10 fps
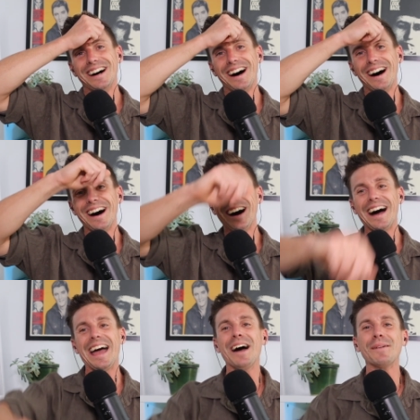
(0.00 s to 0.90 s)
Ah, uh,
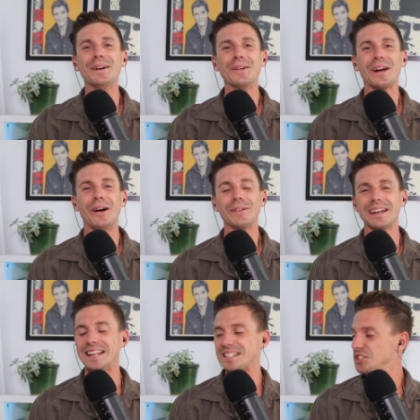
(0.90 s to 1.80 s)
how are you all going,
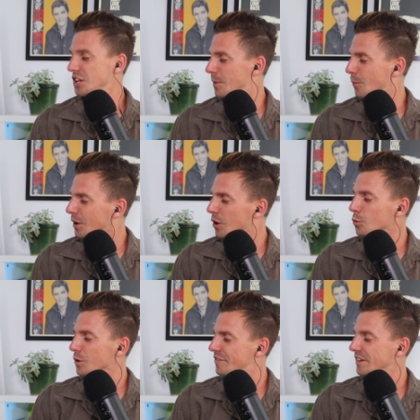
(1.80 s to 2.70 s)
ladies and gentlemen? What a
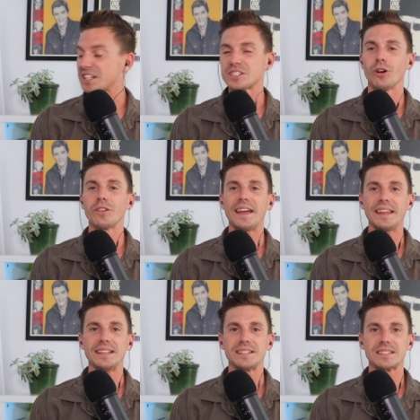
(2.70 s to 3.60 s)
horrific song that
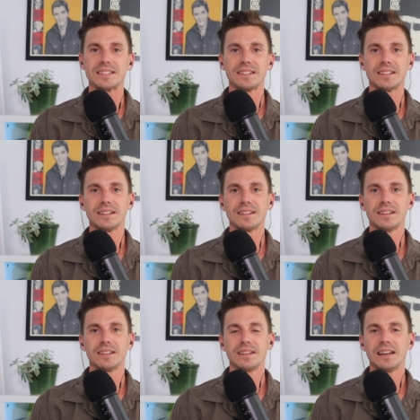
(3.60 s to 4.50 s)
is.
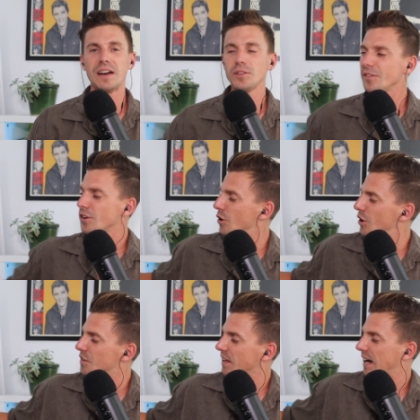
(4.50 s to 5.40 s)
Have you ever
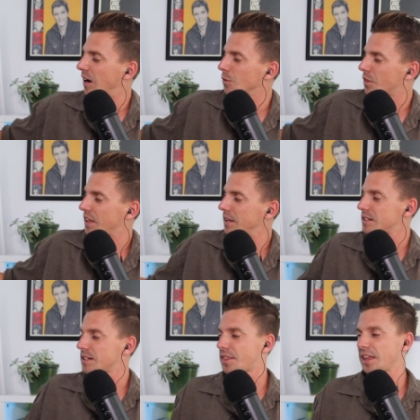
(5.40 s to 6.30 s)
heard the Carlton
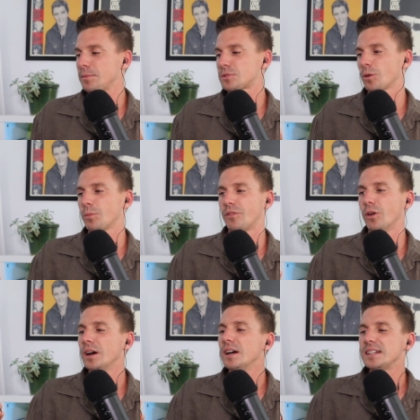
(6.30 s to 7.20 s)
theme song
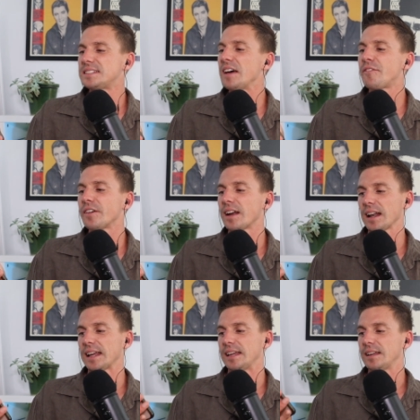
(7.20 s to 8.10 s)
before?
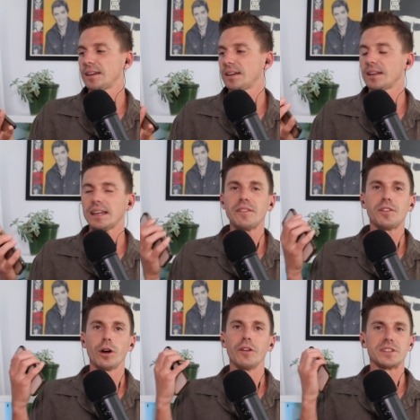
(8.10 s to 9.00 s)
Definitely, if
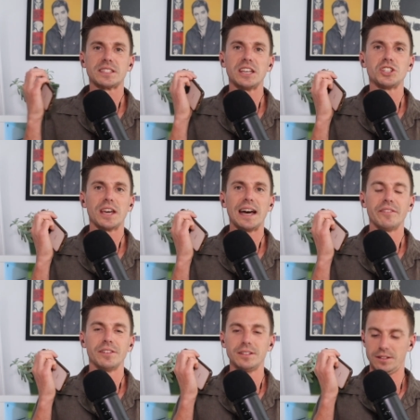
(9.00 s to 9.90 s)
you're overseas, you
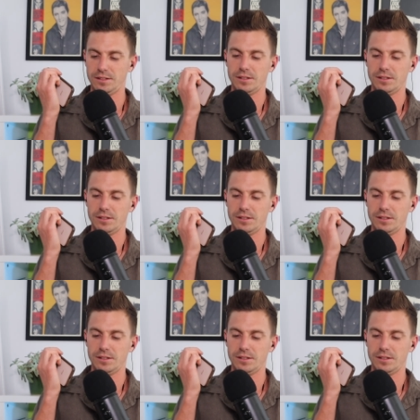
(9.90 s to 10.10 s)
haven't.